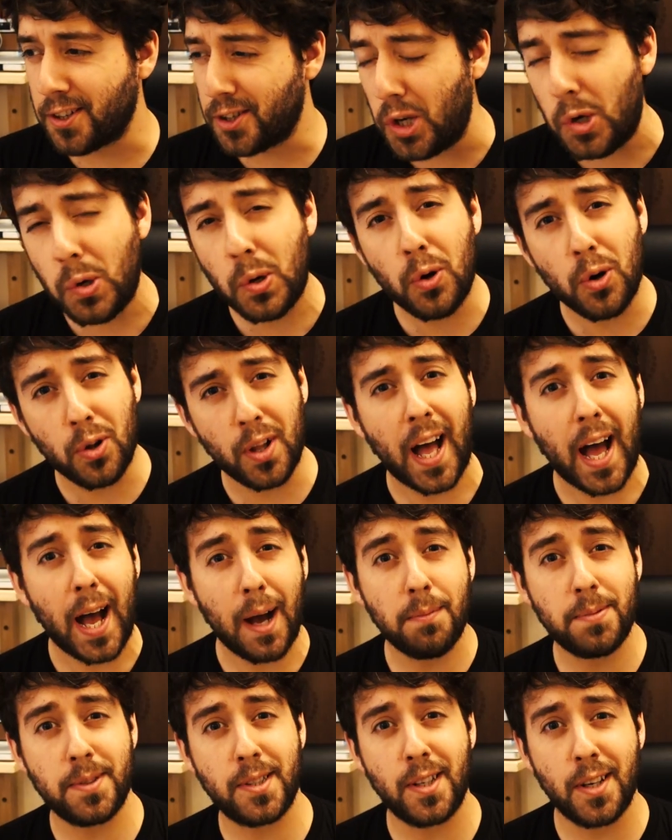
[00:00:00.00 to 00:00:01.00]
You all
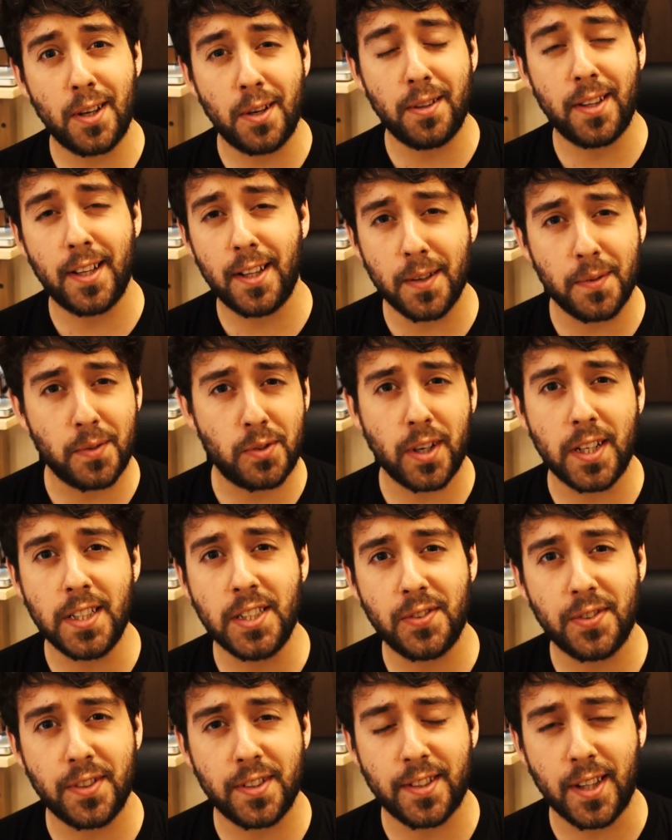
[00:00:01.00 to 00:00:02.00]
absolutely love
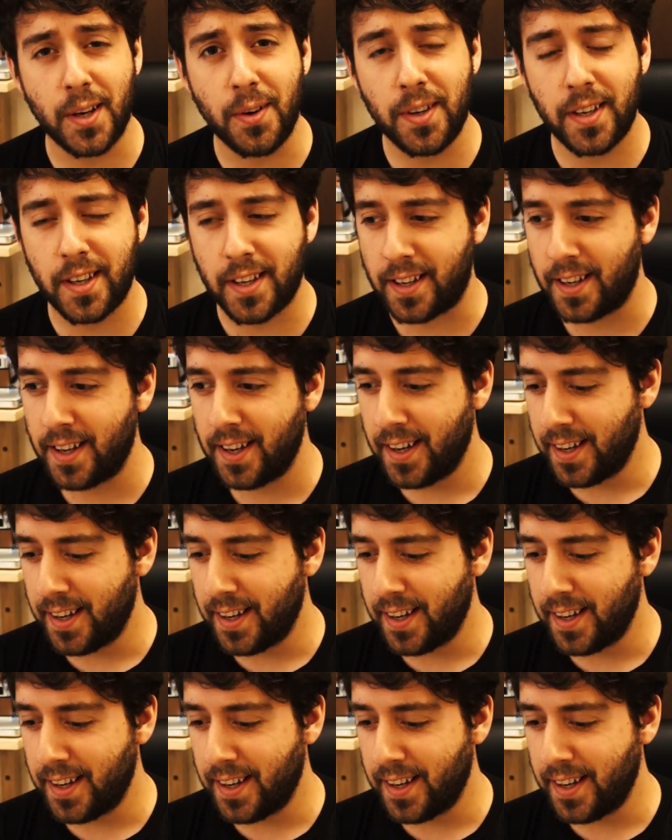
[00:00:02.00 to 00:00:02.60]
transfers, don't you?